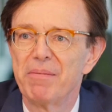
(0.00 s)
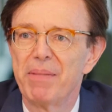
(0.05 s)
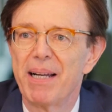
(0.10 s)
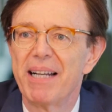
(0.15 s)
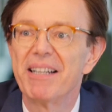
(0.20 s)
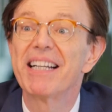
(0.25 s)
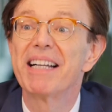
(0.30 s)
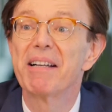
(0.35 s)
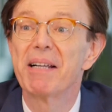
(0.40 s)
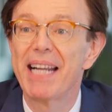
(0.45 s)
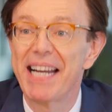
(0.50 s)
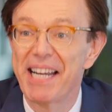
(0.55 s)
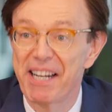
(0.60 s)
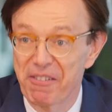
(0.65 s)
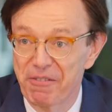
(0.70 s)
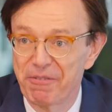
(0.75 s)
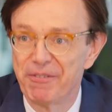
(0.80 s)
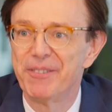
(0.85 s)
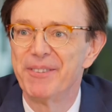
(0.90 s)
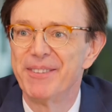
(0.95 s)
about
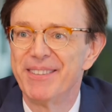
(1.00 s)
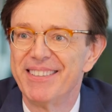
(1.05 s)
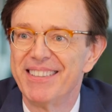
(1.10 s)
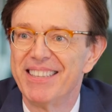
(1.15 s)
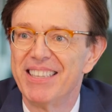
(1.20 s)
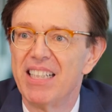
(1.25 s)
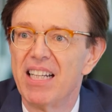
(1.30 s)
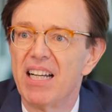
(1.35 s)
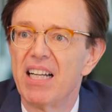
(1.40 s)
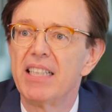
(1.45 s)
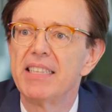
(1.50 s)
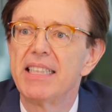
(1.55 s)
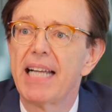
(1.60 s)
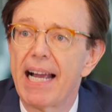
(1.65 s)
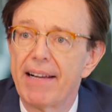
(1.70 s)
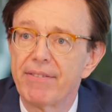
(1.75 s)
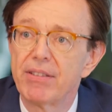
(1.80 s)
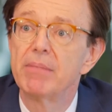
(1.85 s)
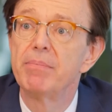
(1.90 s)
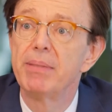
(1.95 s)
careful. You
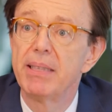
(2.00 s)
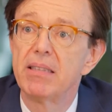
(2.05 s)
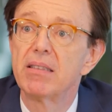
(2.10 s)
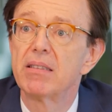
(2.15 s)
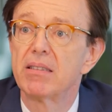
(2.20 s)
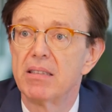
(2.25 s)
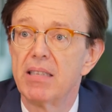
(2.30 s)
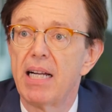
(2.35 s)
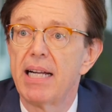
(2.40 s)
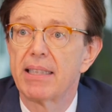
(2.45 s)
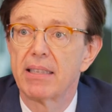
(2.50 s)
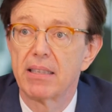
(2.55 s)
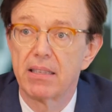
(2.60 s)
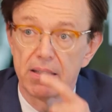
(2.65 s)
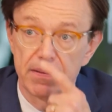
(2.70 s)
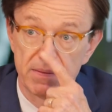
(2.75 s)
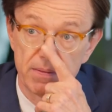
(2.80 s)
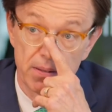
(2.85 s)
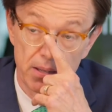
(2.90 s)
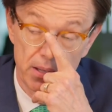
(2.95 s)
have to be
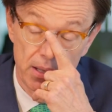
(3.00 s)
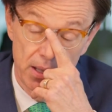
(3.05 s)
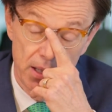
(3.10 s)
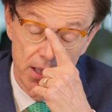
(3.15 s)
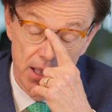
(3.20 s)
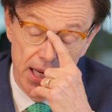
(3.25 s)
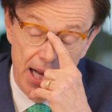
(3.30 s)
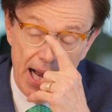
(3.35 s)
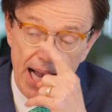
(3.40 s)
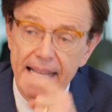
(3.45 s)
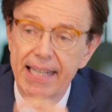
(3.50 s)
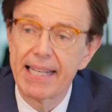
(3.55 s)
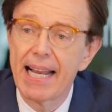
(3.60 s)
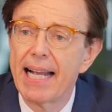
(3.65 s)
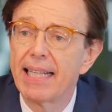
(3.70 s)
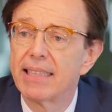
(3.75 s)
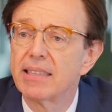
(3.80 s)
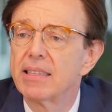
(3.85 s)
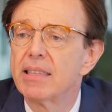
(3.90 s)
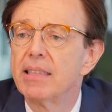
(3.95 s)
selective. And
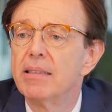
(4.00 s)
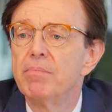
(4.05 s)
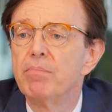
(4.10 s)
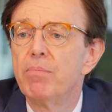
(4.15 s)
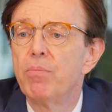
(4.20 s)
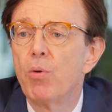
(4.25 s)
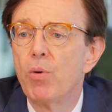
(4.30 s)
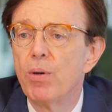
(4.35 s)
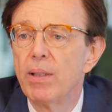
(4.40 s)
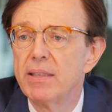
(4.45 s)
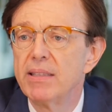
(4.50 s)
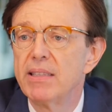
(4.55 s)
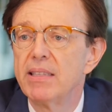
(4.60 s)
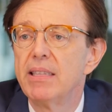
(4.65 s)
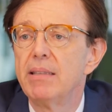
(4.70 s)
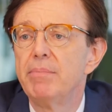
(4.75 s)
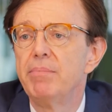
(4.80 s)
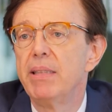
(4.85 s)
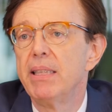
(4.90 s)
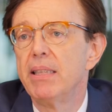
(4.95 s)
that's
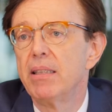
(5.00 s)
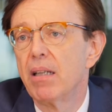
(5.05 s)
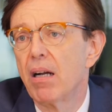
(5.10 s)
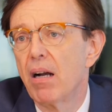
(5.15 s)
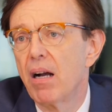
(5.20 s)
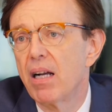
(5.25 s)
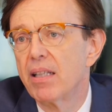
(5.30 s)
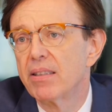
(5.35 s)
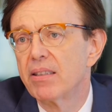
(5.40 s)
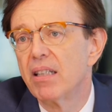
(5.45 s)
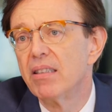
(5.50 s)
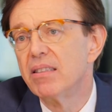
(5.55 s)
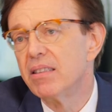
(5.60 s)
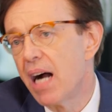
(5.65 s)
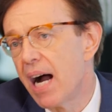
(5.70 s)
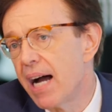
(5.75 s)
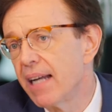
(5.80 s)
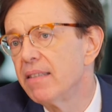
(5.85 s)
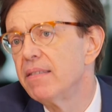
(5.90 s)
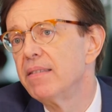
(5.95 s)
importantly because a
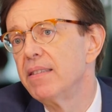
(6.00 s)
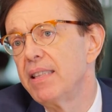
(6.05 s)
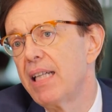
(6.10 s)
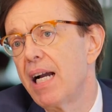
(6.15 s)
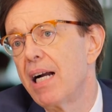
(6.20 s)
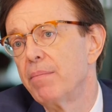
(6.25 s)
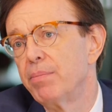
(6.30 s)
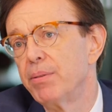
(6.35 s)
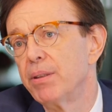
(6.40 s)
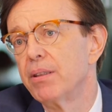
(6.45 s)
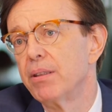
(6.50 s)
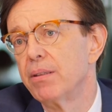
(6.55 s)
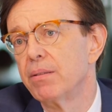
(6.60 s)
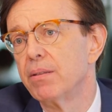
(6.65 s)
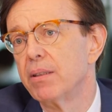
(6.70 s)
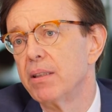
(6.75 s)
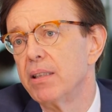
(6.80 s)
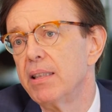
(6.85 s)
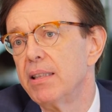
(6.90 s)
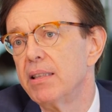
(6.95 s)
lot of the
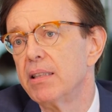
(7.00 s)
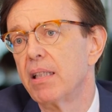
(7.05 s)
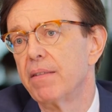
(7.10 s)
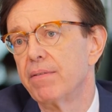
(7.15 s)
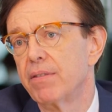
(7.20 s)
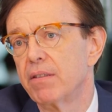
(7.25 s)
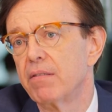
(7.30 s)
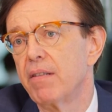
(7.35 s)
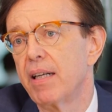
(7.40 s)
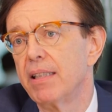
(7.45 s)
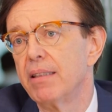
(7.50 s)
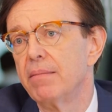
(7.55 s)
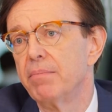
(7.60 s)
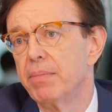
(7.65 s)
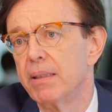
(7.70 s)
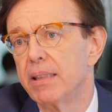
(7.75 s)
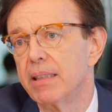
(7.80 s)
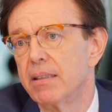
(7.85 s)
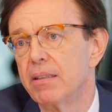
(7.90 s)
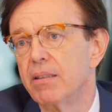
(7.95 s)
opportunities have already
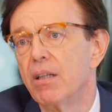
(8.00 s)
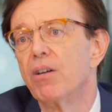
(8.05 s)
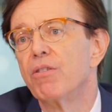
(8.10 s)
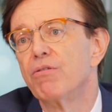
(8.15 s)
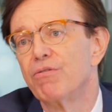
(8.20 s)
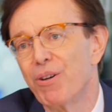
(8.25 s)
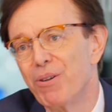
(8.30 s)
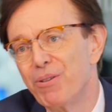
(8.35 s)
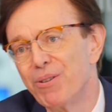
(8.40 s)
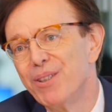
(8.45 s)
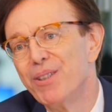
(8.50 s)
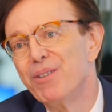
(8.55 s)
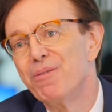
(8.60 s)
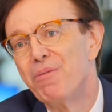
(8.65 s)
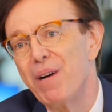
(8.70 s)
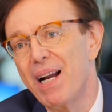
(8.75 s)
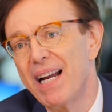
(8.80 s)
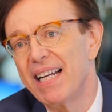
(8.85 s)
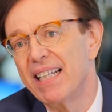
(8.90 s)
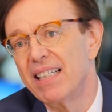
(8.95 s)
been eroded
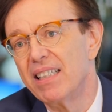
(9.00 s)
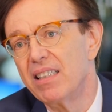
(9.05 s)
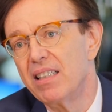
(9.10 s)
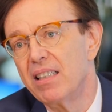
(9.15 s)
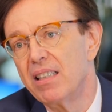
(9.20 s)
away.